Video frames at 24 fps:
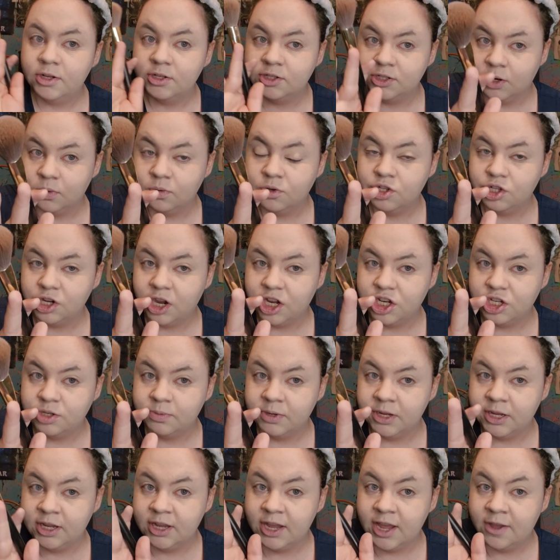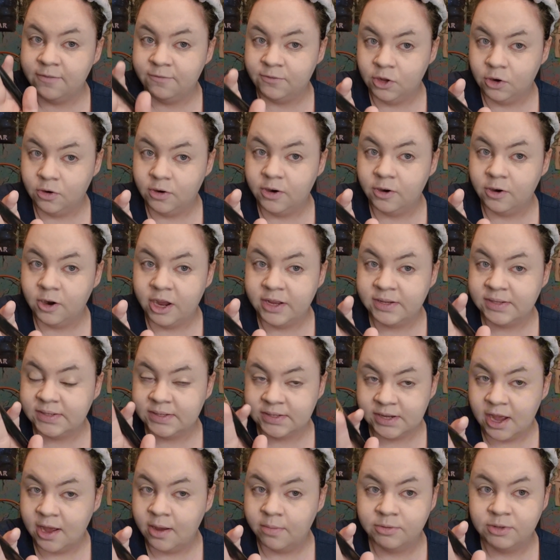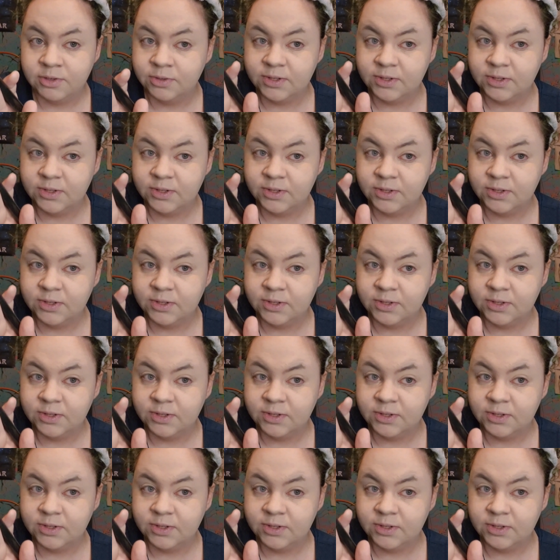Don't judge me. If you're a subbed